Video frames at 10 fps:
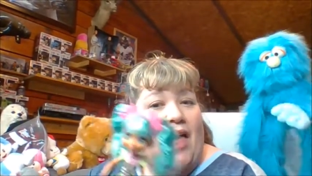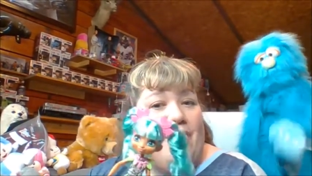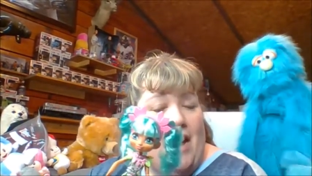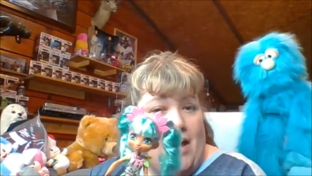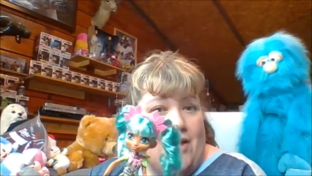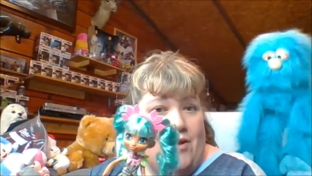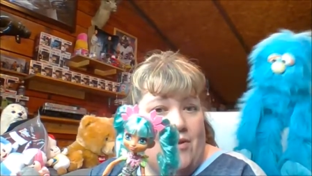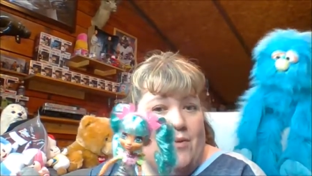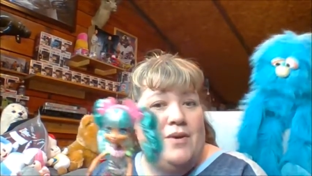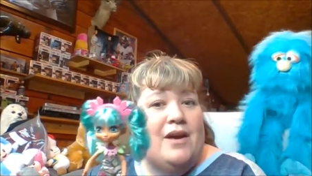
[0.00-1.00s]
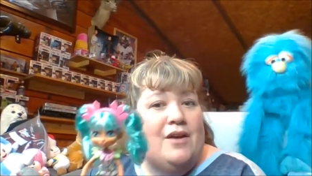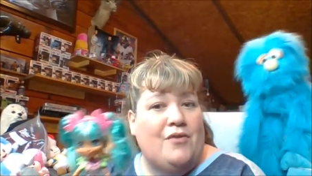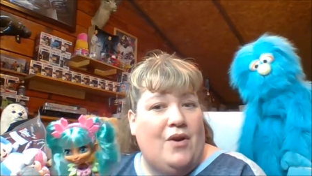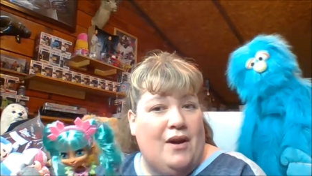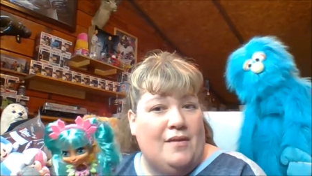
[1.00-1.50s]
Thank you. You guys
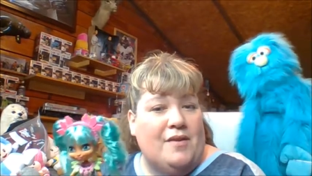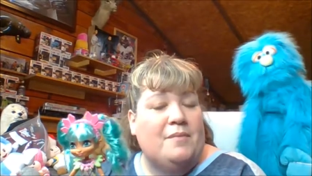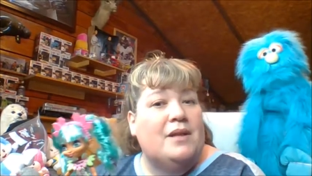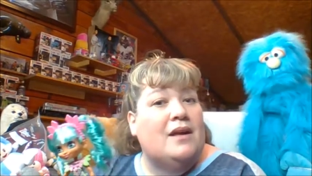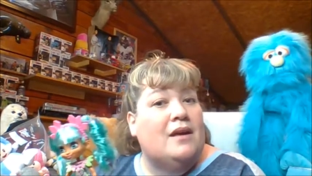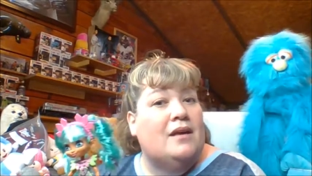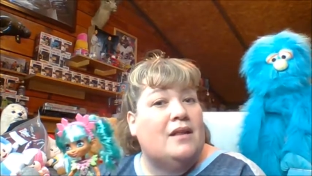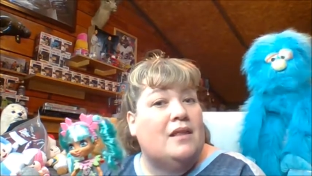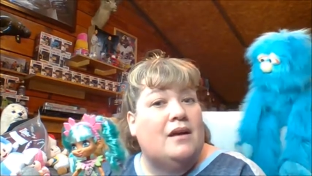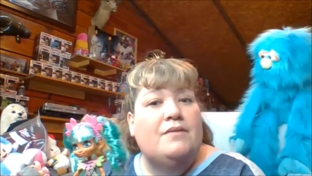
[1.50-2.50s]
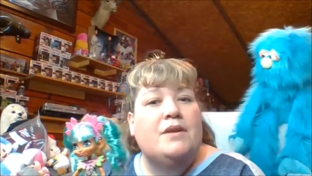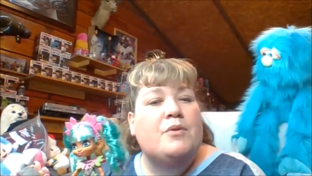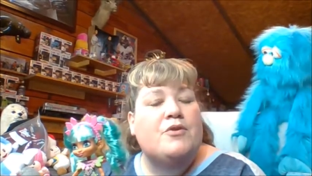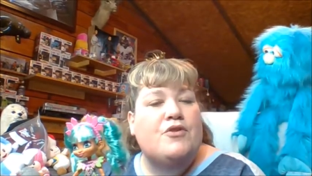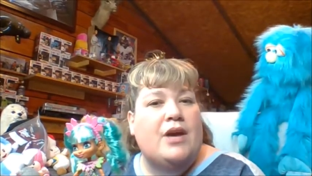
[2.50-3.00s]
are awesome, and I love and
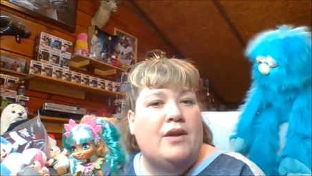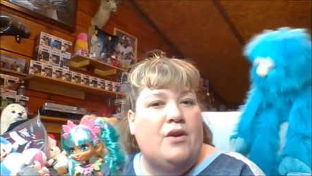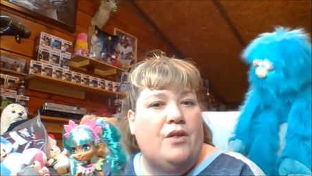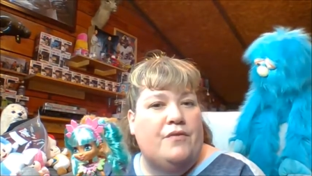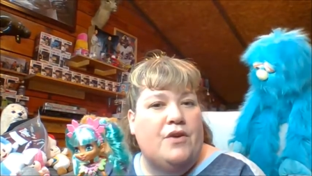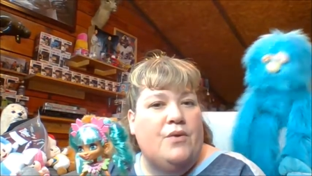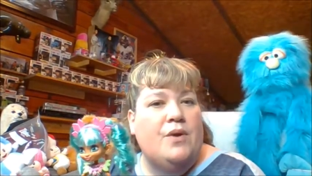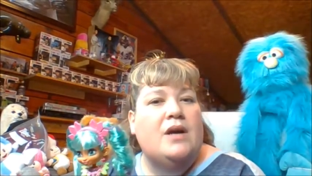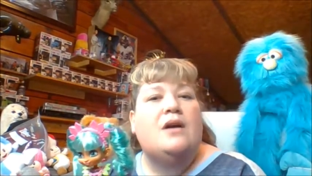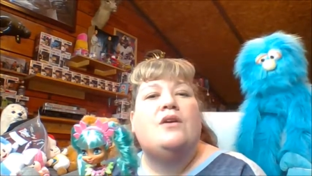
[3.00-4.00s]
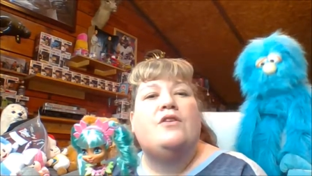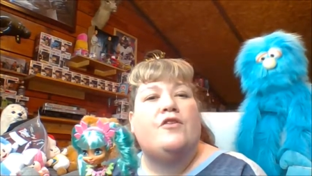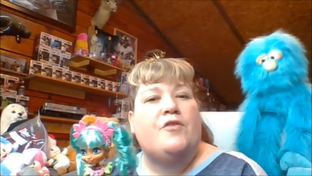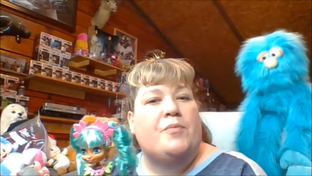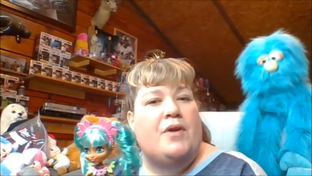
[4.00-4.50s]
appreciate all of you. New
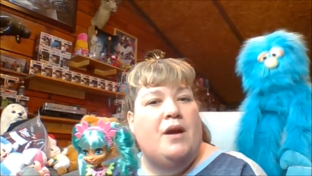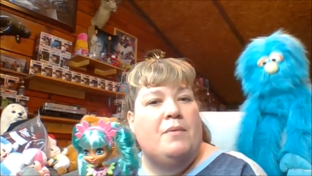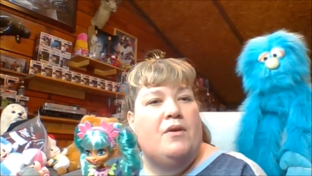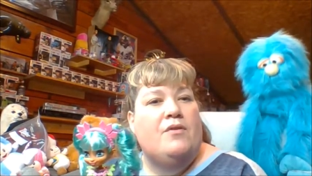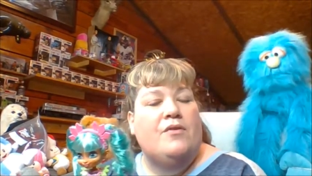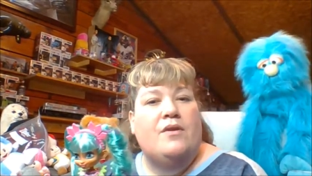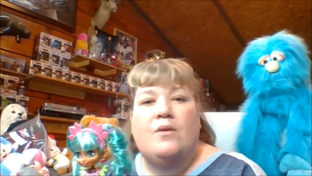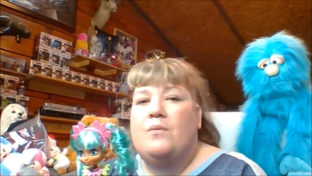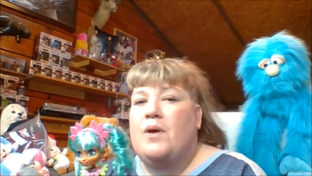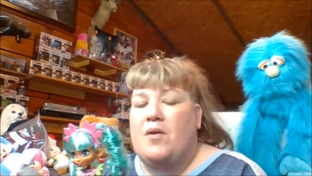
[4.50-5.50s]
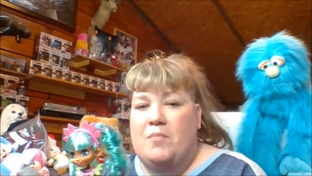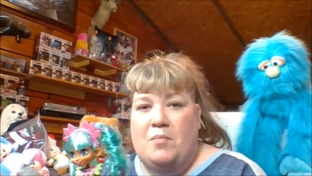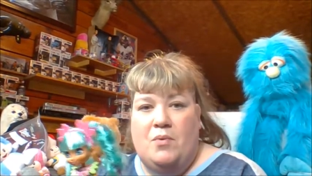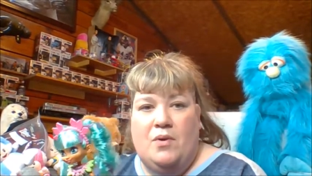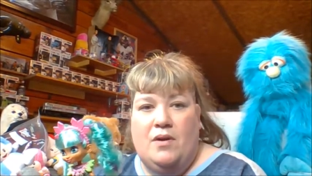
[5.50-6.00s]
subscribers, welcome
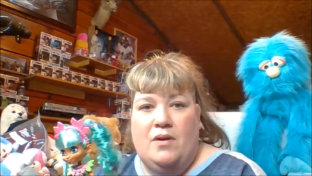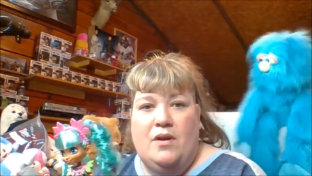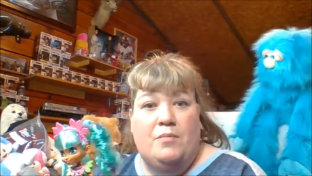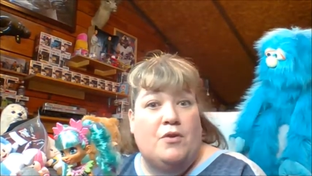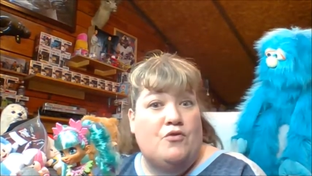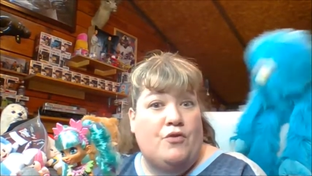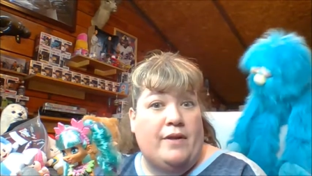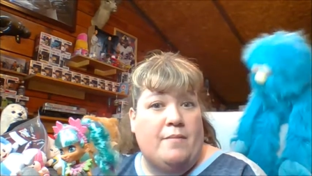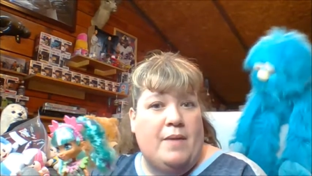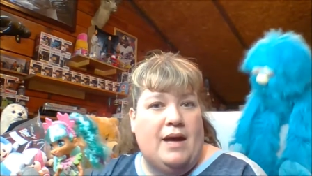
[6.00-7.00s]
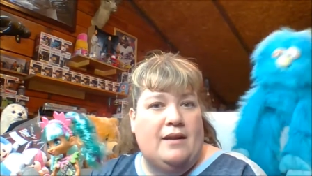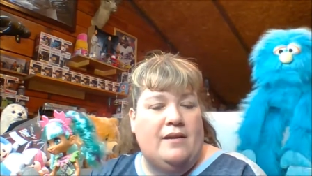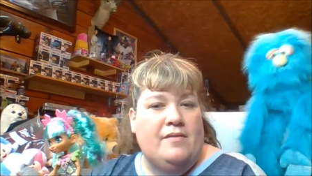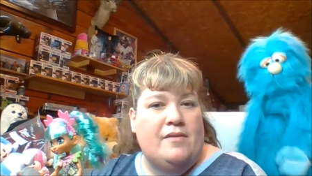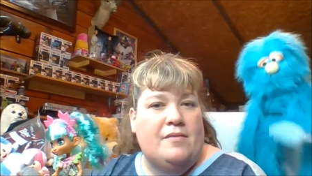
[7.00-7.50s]
aboard. Hope you're enjoying the
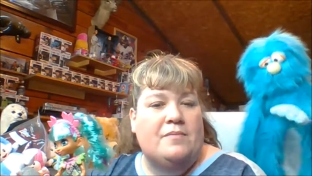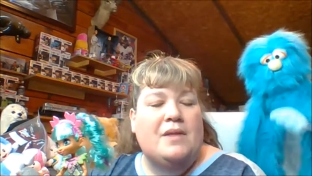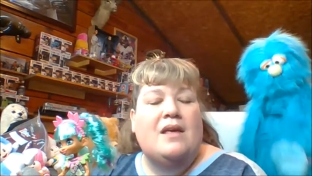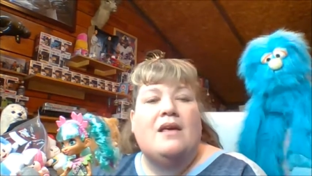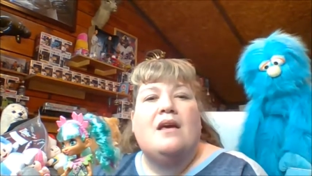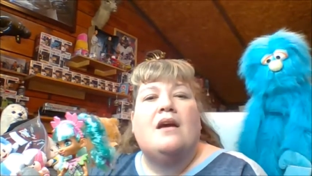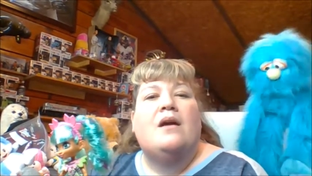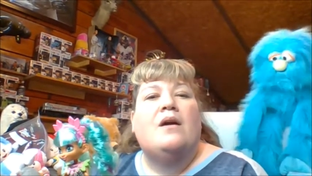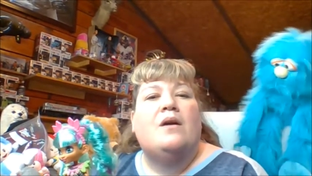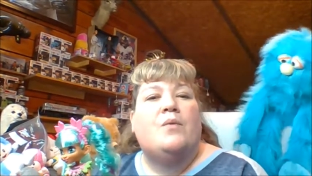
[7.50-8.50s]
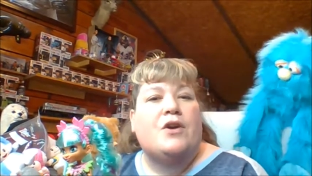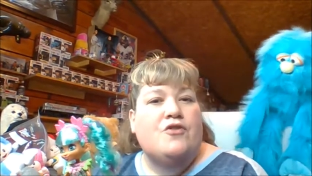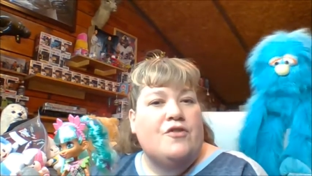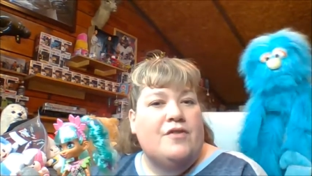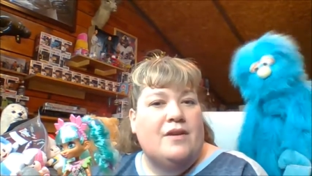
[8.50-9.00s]
madness.
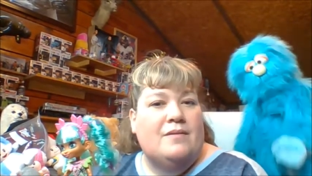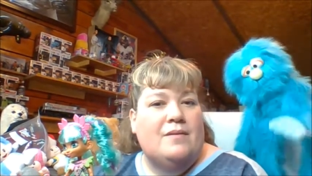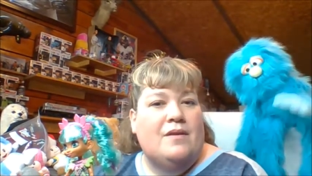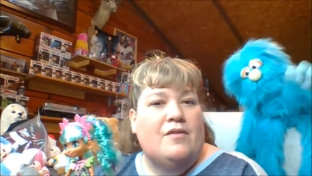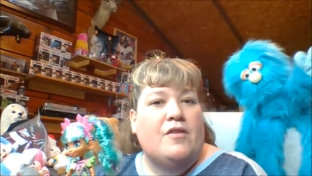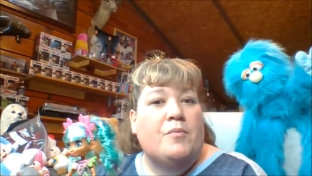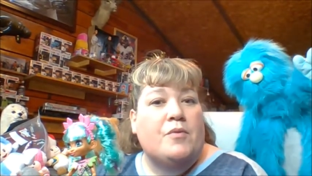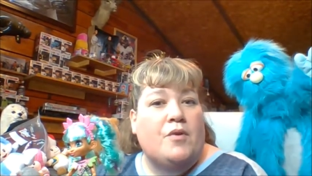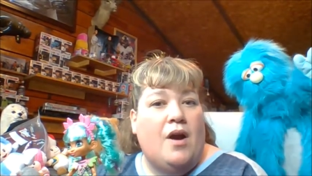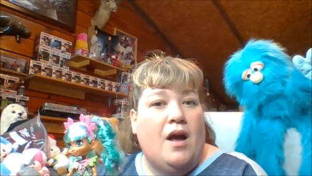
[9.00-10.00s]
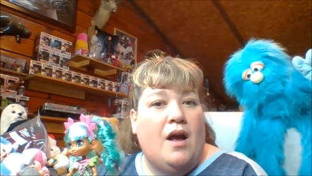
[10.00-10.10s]
Watchers, subscribe.